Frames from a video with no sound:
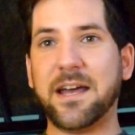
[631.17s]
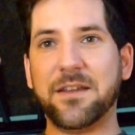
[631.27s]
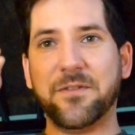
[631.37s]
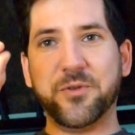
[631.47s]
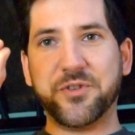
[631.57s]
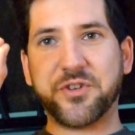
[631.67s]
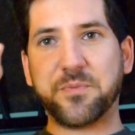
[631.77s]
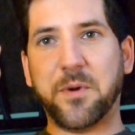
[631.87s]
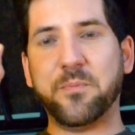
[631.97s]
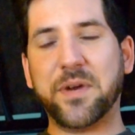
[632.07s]
there was a
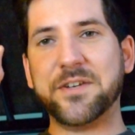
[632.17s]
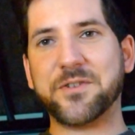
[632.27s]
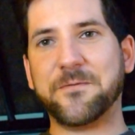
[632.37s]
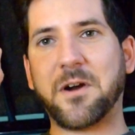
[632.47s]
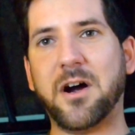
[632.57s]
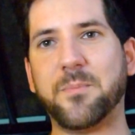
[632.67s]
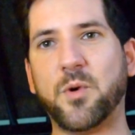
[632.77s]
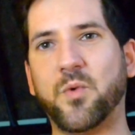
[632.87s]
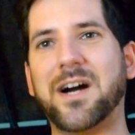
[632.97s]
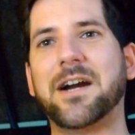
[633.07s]
small piece of
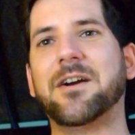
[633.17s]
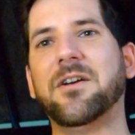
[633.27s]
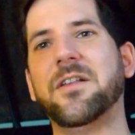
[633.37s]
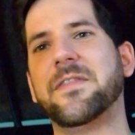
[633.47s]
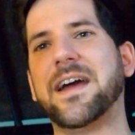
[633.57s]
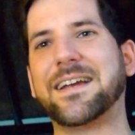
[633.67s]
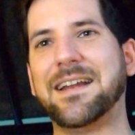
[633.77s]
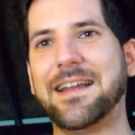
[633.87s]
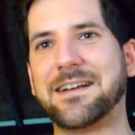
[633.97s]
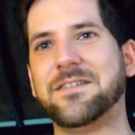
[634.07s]
copper wire
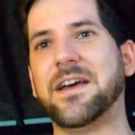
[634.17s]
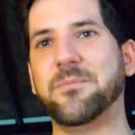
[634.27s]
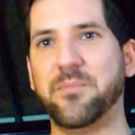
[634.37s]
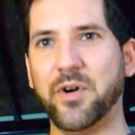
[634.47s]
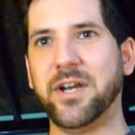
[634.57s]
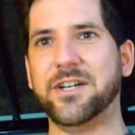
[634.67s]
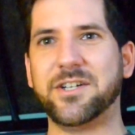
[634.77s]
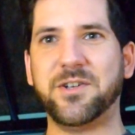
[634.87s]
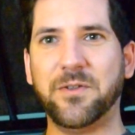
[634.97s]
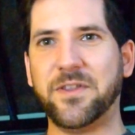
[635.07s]
that
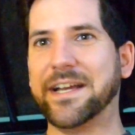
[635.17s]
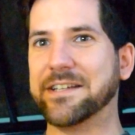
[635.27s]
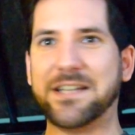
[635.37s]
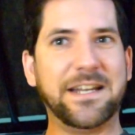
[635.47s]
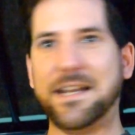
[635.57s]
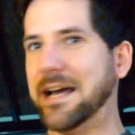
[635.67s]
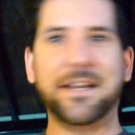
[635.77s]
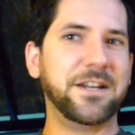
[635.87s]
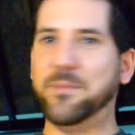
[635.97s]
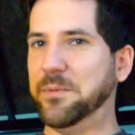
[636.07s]
bridged two things that did not
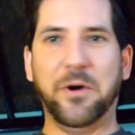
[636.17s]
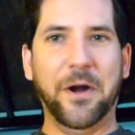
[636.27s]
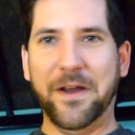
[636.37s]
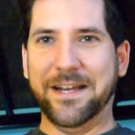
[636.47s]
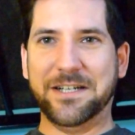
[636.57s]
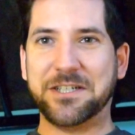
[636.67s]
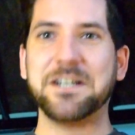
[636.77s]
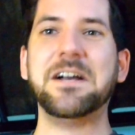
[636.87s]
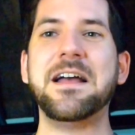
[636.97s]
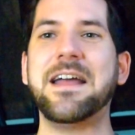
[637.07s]
need to be bridged,
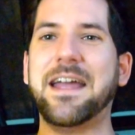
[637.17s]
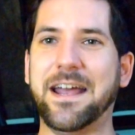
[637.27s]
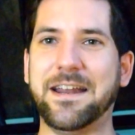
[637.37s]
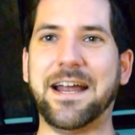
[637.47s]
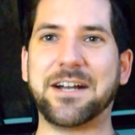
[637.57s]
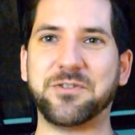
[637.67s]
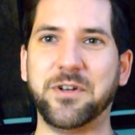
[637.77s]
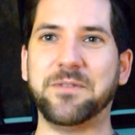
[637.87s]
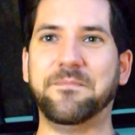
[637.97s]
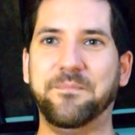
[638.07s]
and it
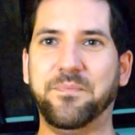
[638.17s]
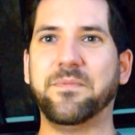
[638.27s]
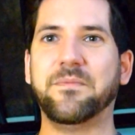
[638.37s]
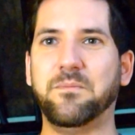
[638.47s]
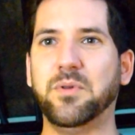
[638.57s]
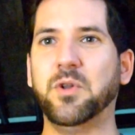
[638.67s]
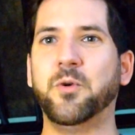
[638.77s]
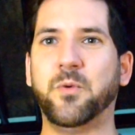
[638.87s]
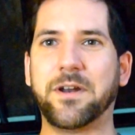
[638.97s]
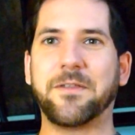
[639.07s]
actually
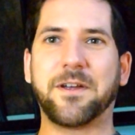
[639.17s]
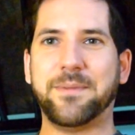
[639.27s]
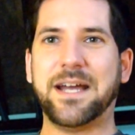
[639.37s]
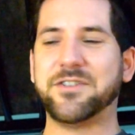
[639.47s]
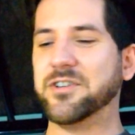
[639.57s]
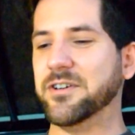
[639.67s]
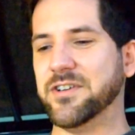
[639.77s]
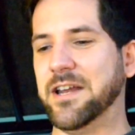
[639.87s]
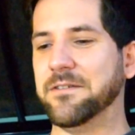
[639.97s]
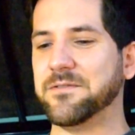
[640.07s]
blew one of the capacitors
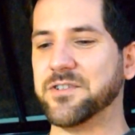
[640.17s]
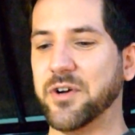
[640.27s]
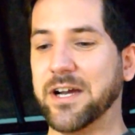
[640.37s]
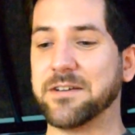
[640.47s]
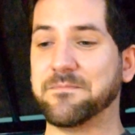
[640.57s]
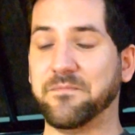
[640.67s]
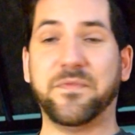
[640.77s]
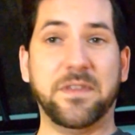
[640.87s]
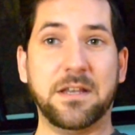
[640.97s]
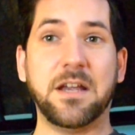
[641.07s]
in it. So I
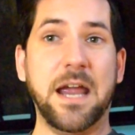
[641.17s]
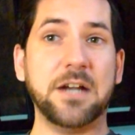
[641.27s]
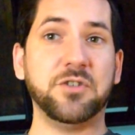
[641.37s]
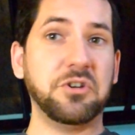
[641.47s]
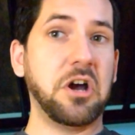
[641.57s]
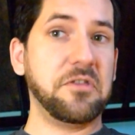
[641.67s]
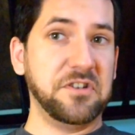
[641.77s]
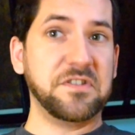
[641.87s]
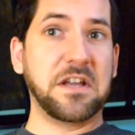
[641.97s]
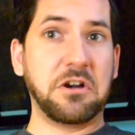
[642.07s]
actually caught
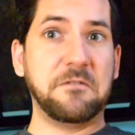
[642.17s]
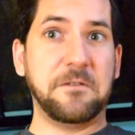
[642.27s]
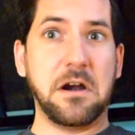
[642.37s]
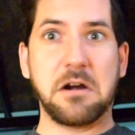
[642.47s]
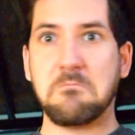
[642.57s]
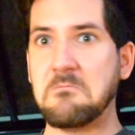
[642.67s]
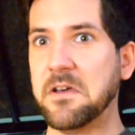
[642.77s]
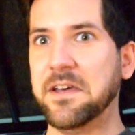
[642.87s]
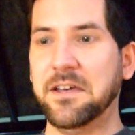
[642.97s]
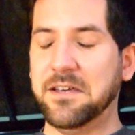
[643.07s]
this thing on fire.
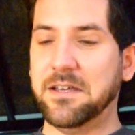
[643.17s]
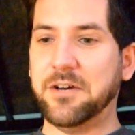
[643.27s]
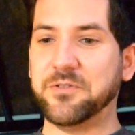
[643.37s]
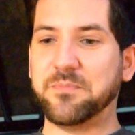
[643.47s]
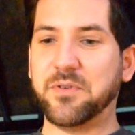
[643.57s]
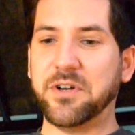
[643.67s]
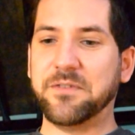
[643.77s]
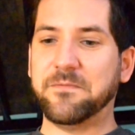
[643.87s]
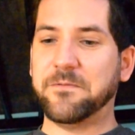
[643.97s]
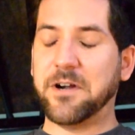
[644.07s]
That was a pretty
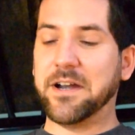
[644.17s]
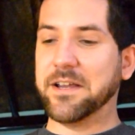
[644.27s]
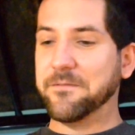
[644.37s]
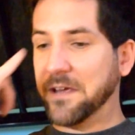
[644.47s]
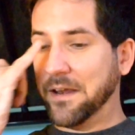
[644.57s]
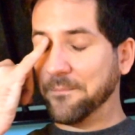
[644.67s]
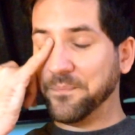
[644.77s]
frightening event.